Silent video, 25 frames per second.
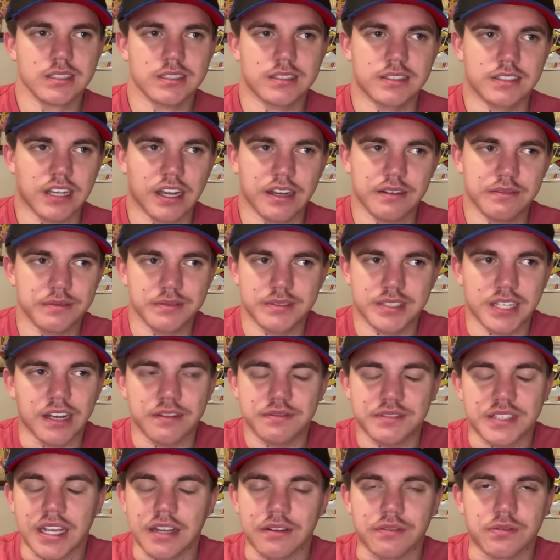
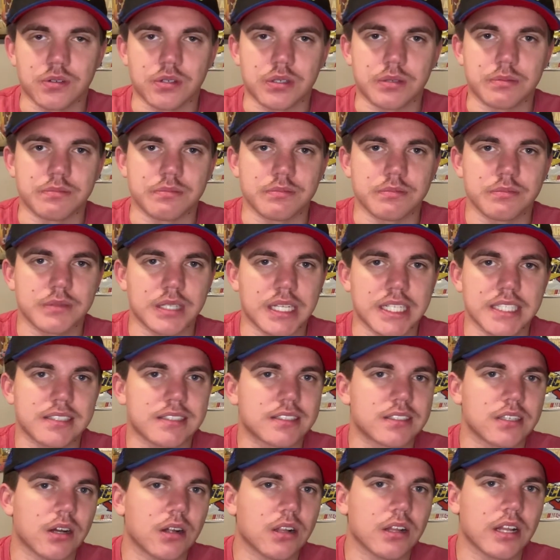Tough day for him.
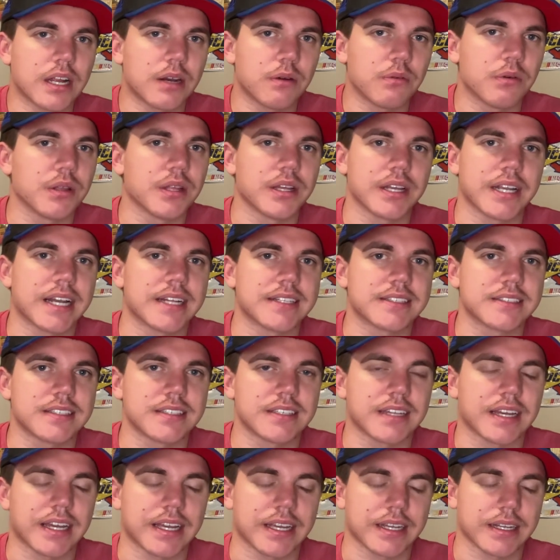That's all I really got to
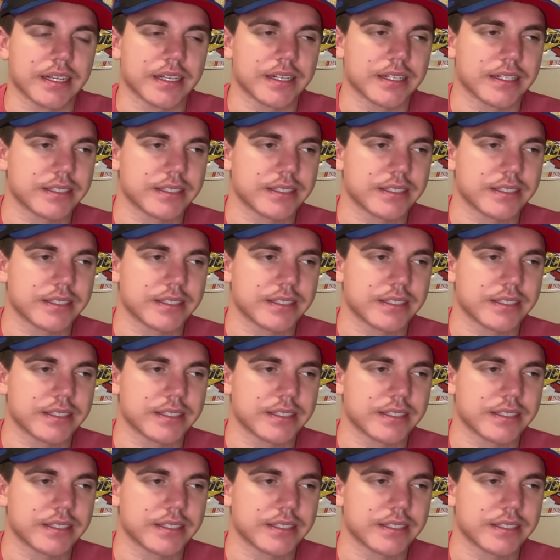say.